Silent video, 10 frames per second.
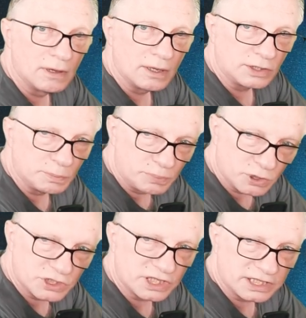you
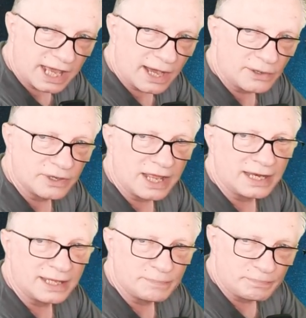push it down and
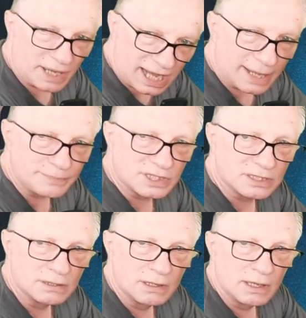it
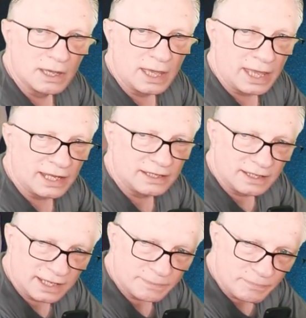pops and
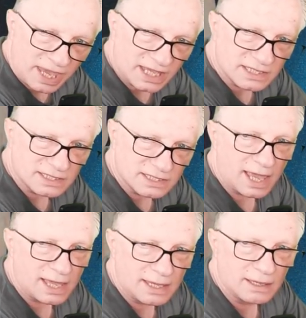it makes
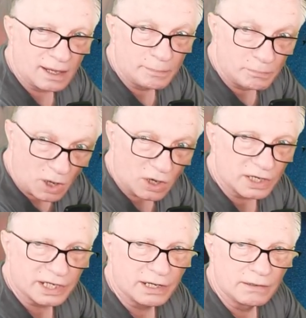a, a
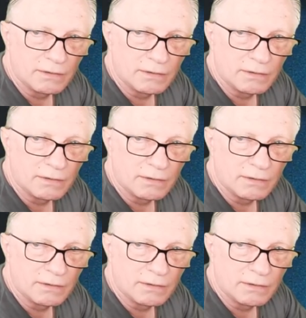mark,